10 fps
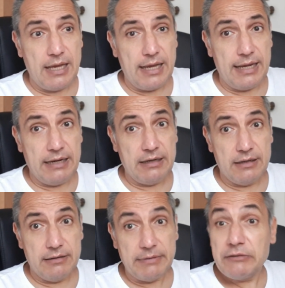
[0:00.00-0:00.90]

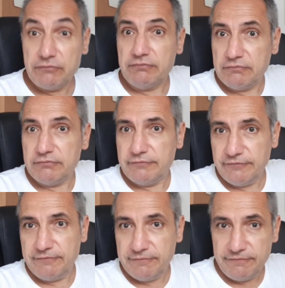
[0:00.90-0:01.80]
And but
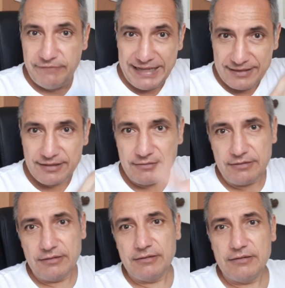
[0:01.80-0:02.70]
that